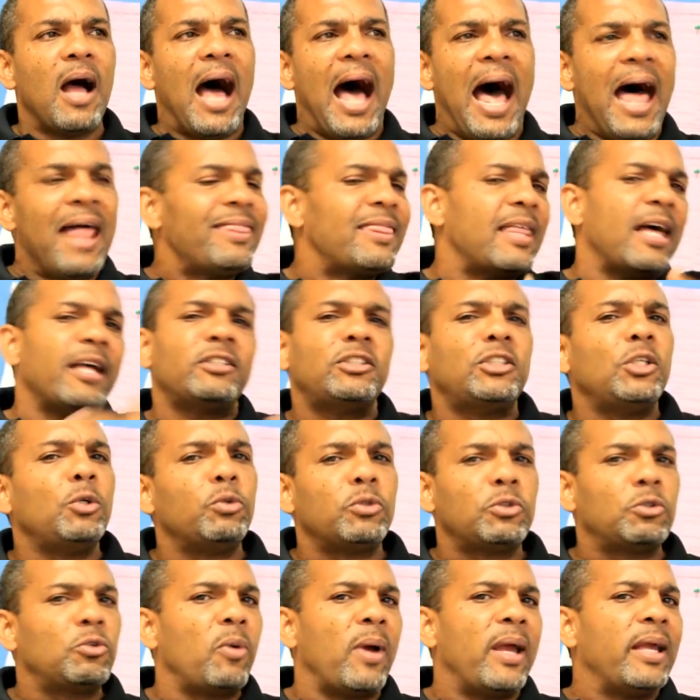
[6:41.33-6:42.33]
I thought she
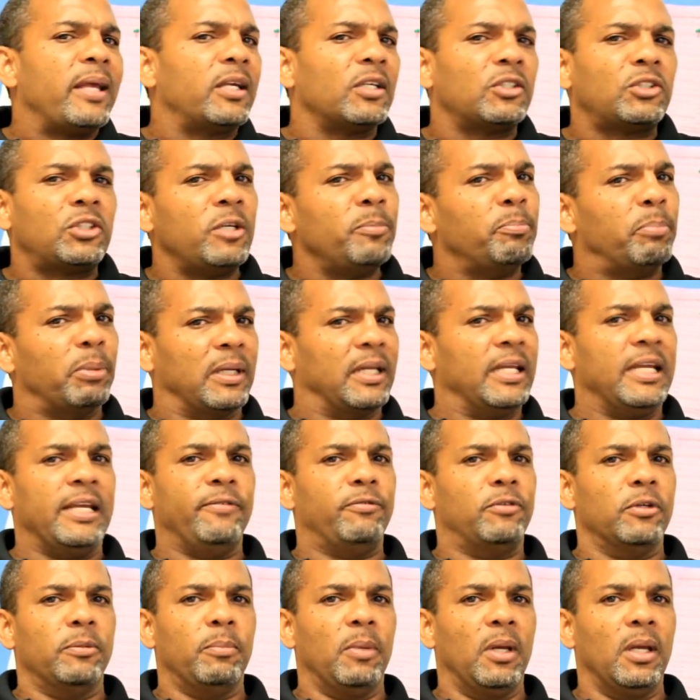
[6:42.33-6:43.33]
was great because she
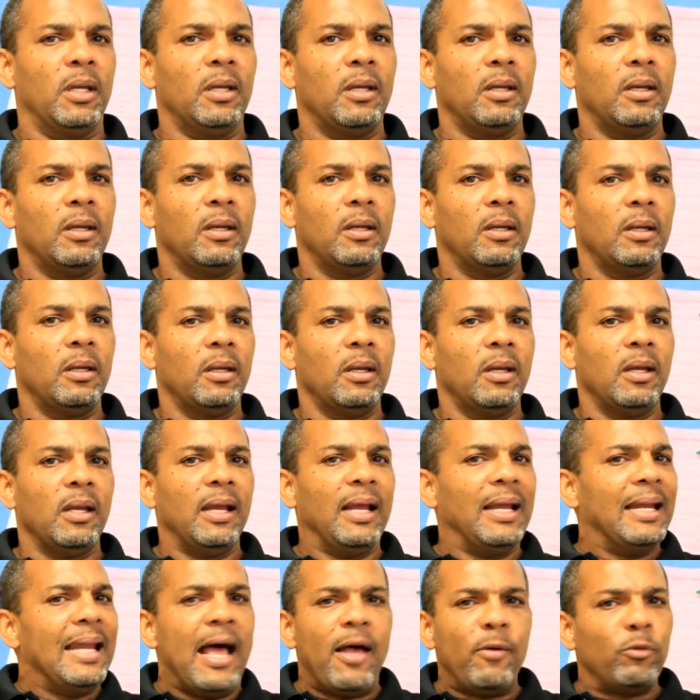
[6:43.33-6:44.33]
believed in me.
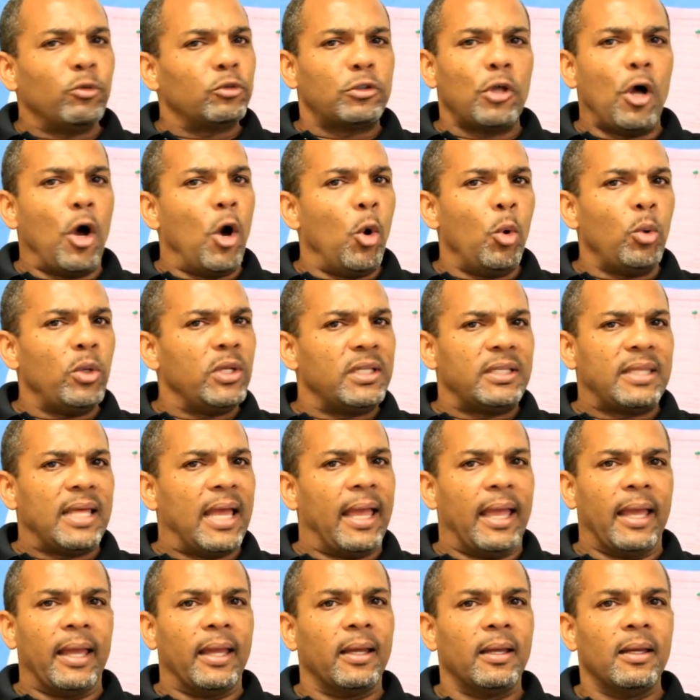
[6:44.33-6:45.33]
And that was the only
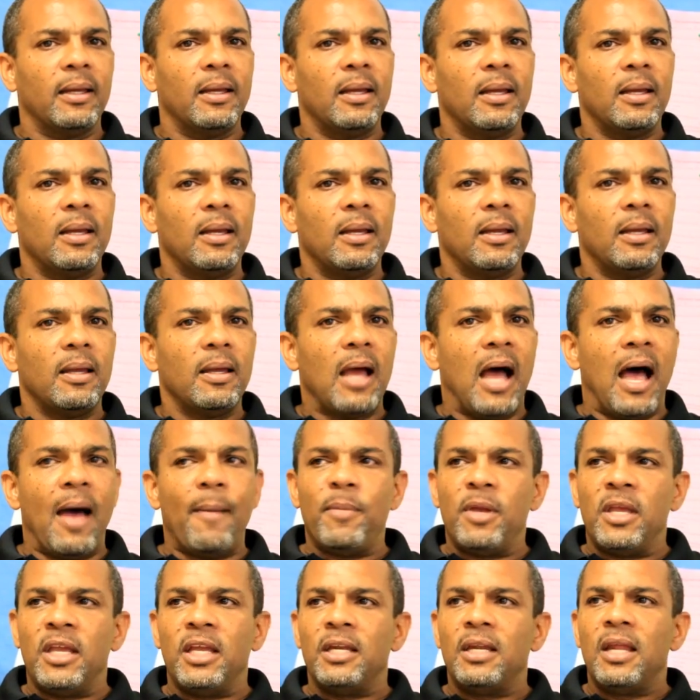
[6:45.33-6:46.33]
thing. I
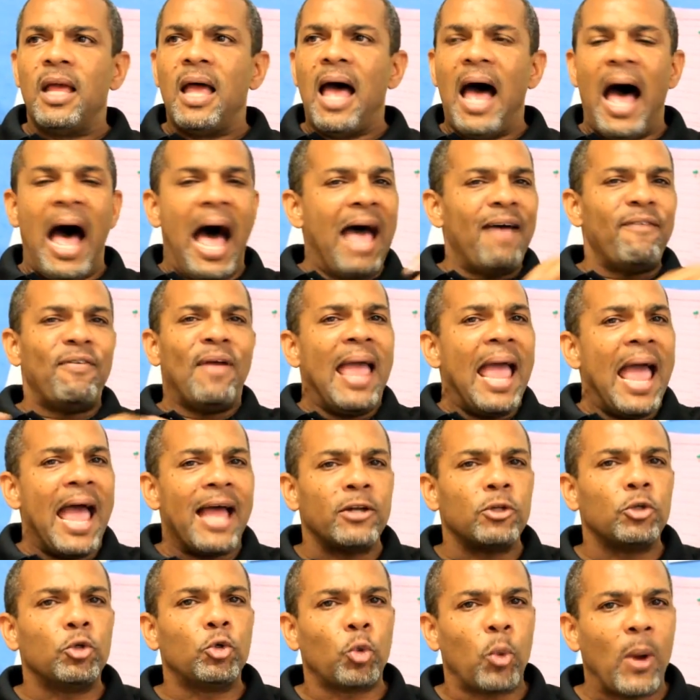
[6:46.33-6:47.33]
mean, I've
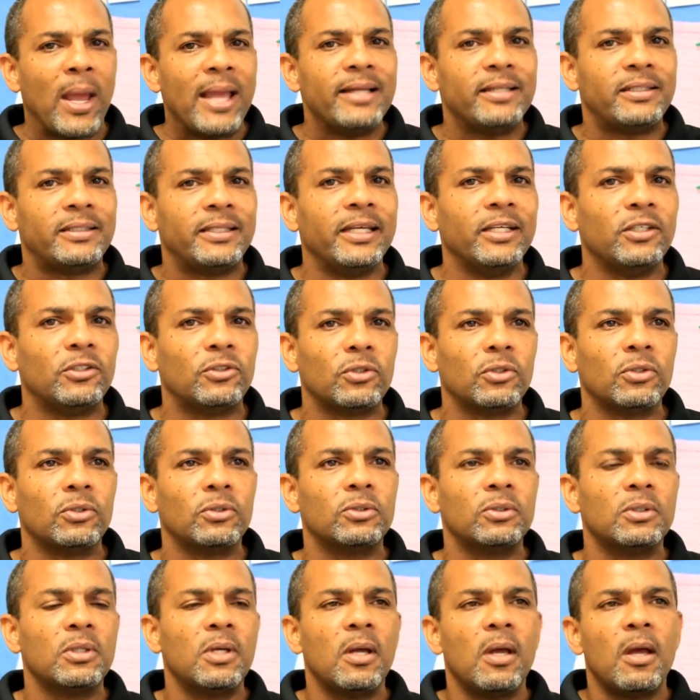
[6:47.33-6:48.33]
had great
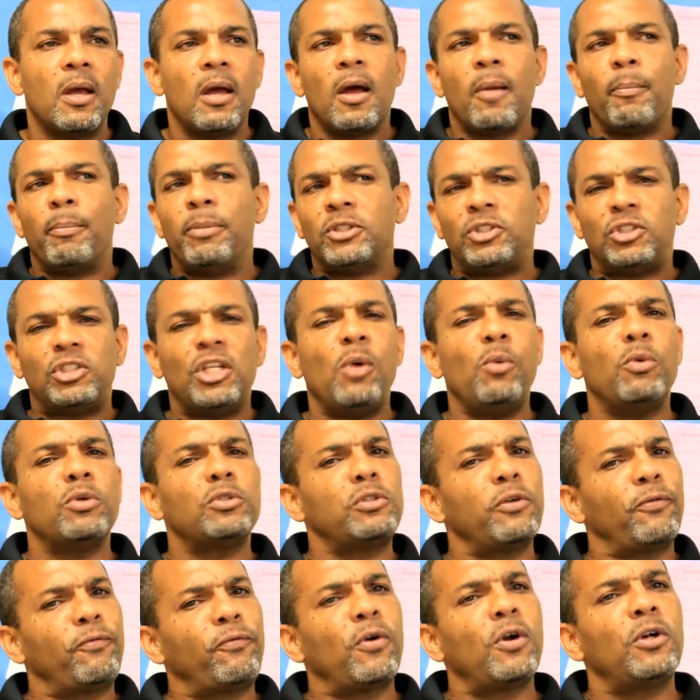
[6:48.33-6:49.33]
teachers, but she
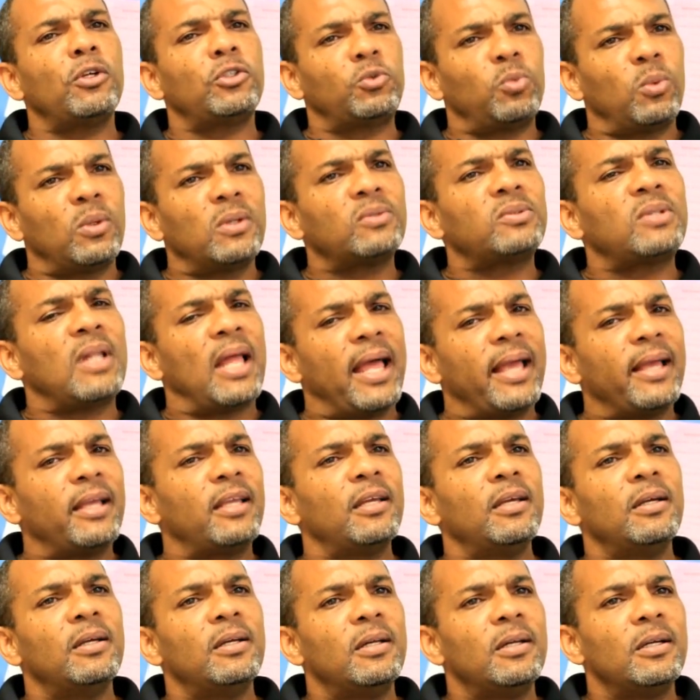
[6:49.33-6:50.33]
was the first one. I was like,
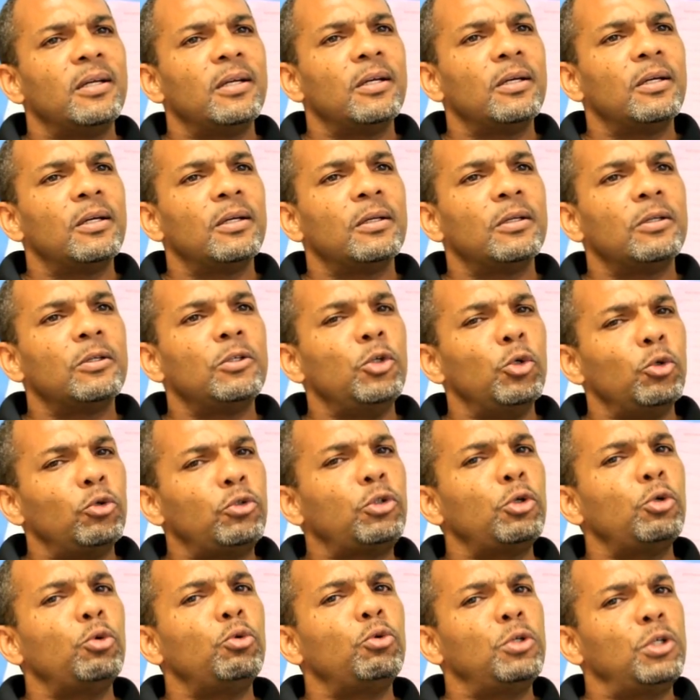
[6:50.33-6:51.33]
you
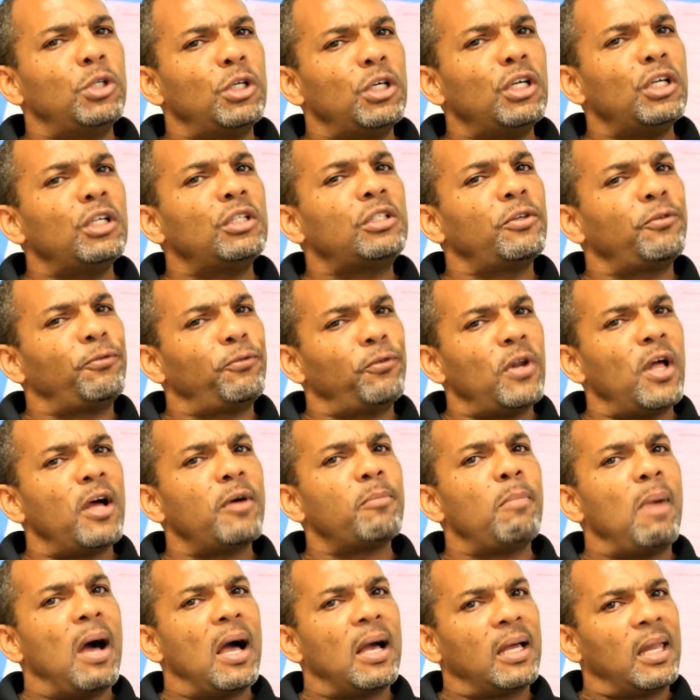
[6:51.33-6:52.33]
too good to
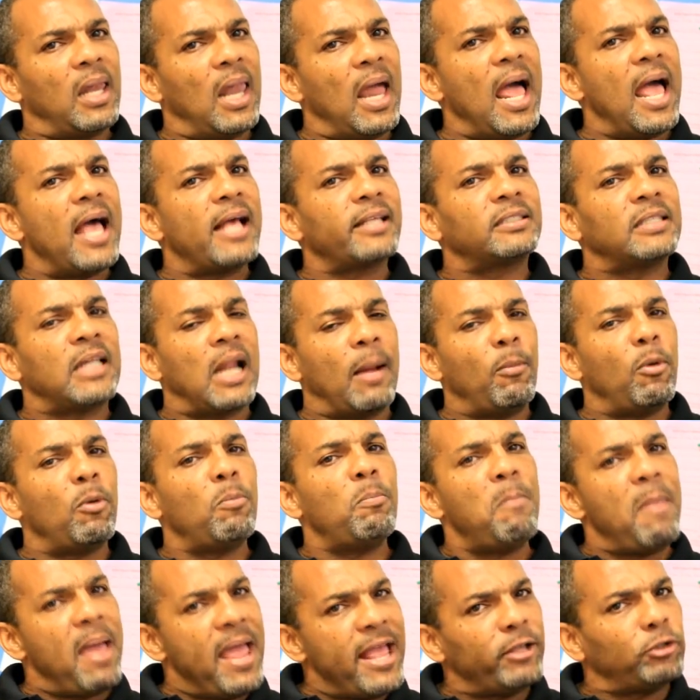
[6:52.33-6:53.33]
flunk my class, and I'm
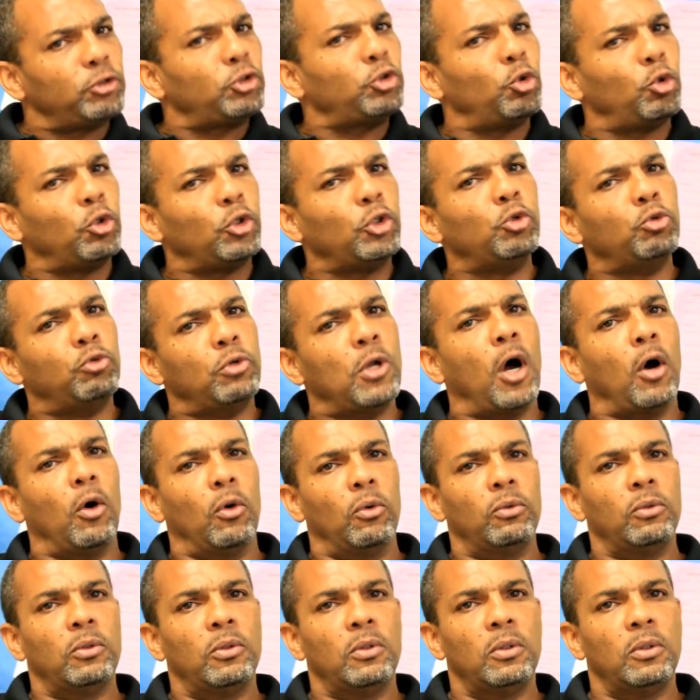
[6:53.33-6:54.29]
gonna make sure you don't.